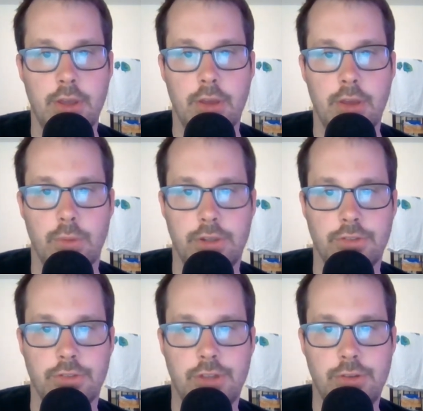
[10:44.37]
We
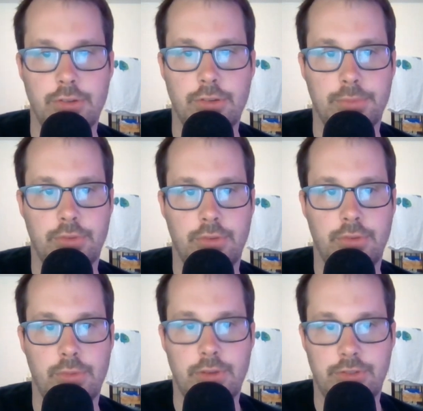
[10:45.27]
continue to
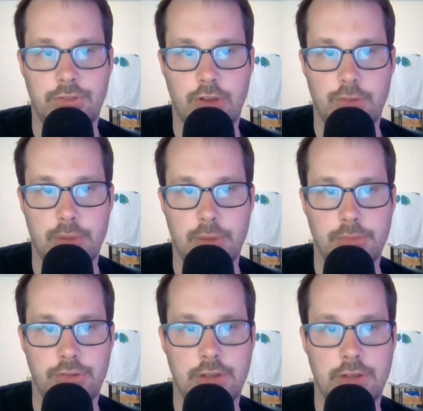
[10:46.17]
pursue
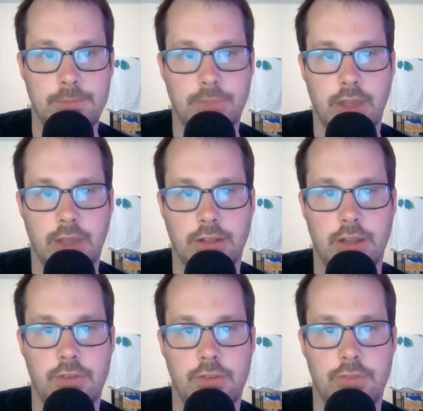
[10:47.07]
self-publishing and a
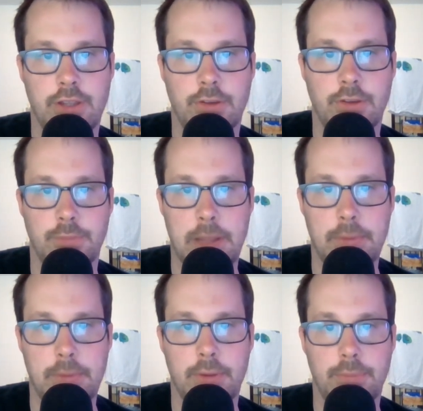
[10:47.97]
love of ink on
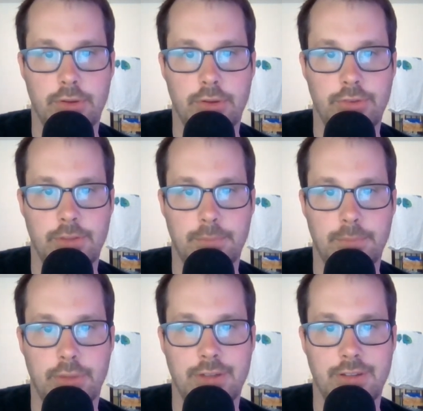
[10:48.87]
paper, producing
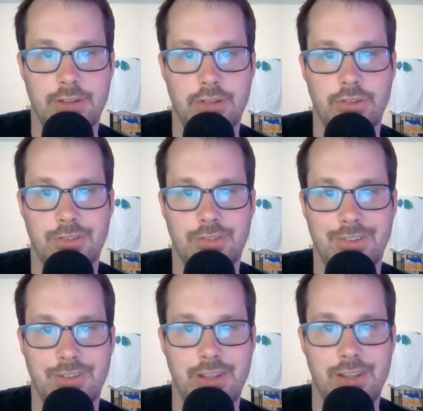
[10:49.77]
print editions,
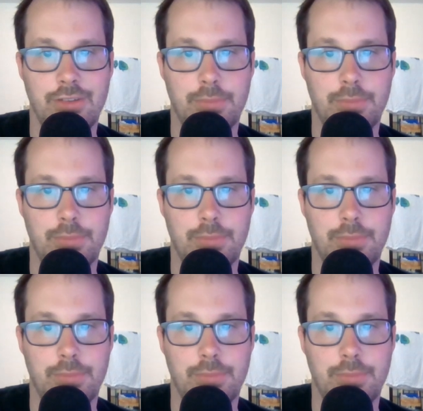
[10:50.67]
zines,